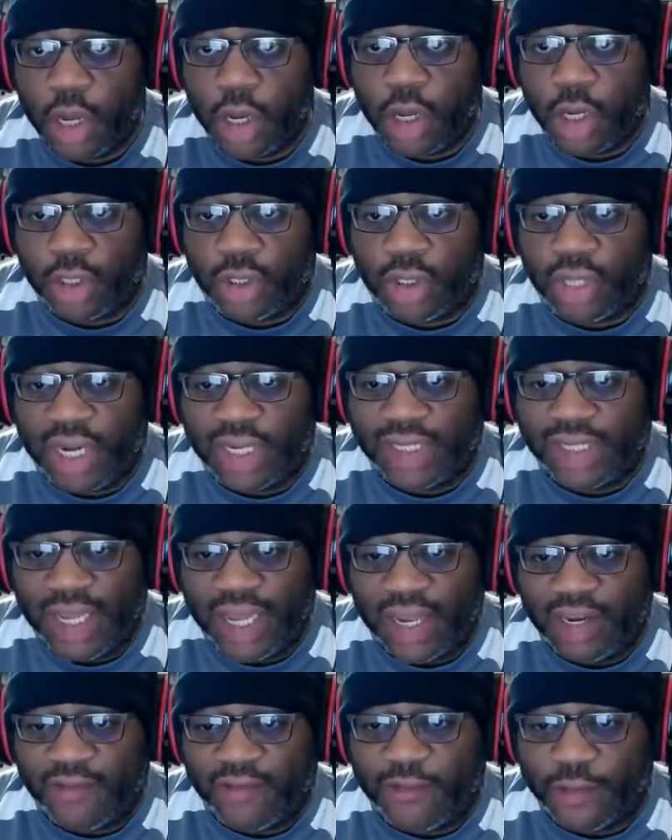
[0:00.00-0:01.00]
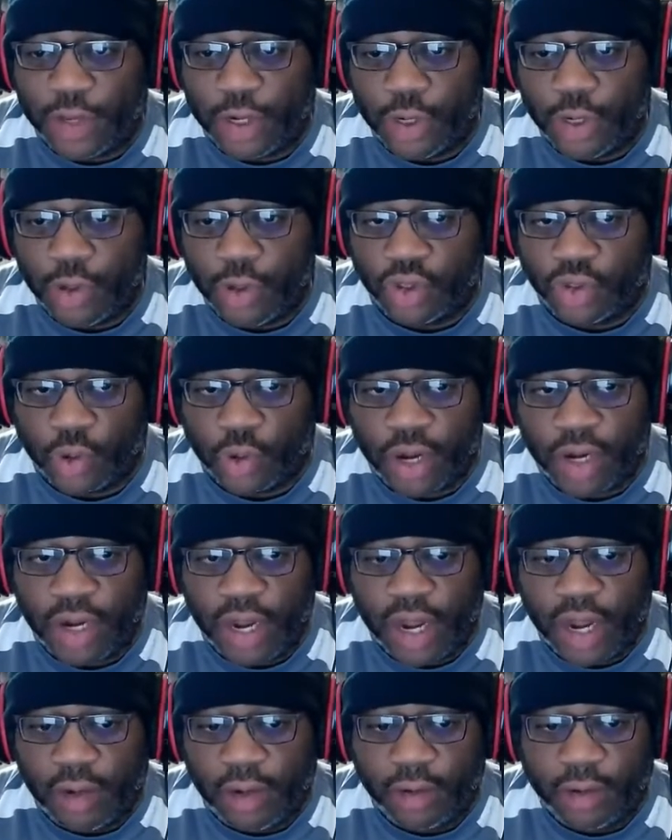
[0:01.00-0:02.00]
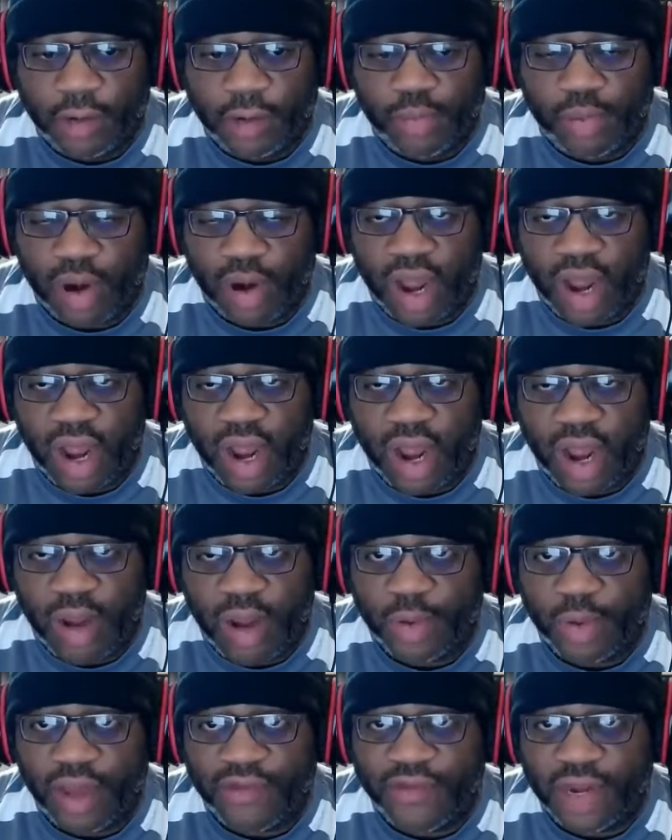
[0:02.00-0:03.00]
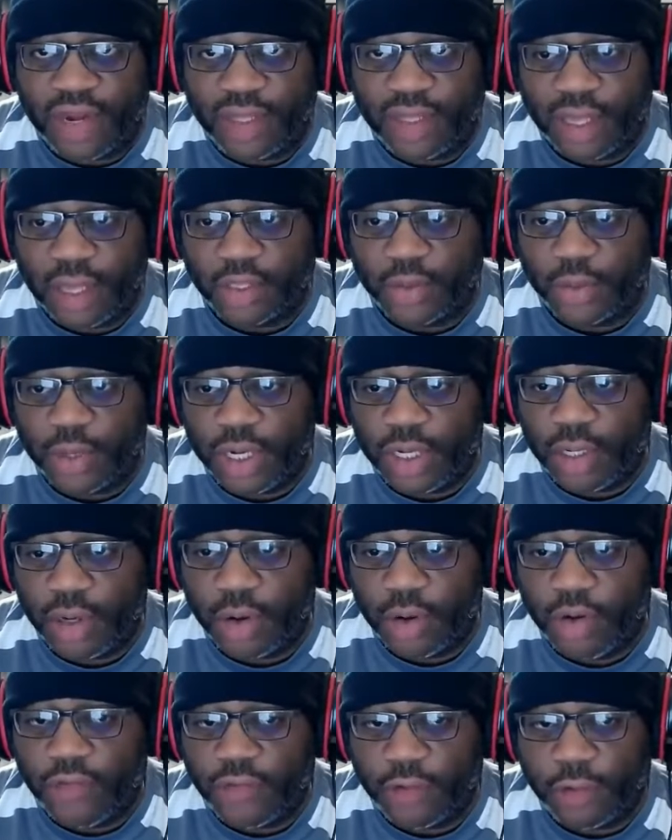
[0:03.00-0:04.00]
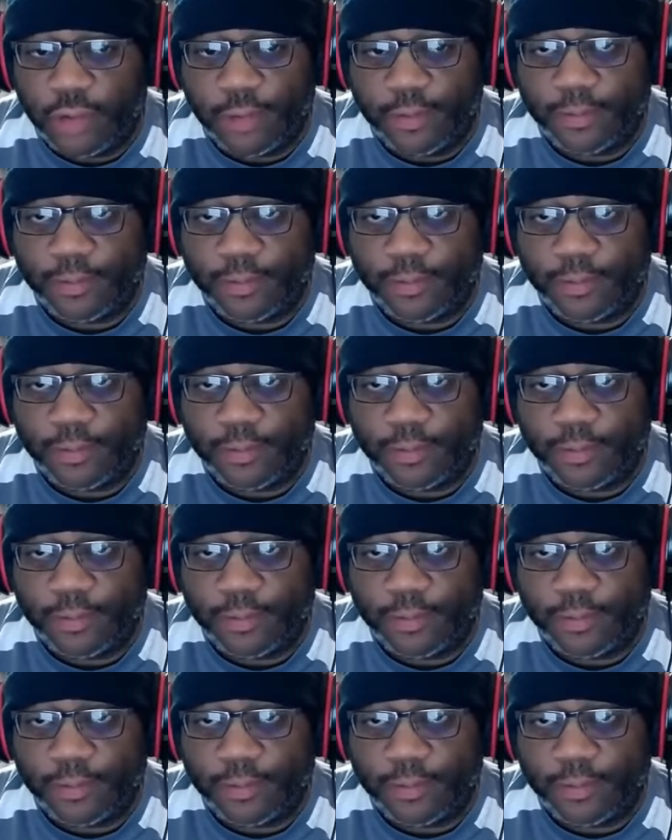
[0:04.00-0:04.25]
So that is it for the news rundown. Prime, do we have anything else we need to go over?